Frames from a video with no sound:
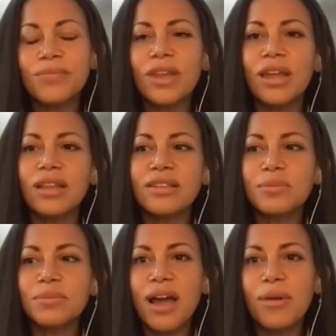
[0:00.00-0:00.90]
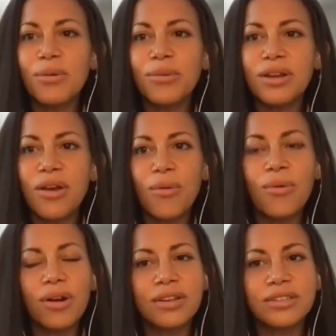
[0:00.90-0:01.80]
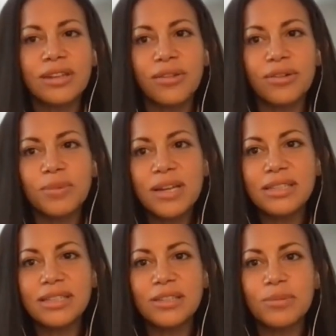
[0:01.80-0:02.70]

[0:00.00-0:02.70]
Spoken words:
and let's apply what we know works in other spaces,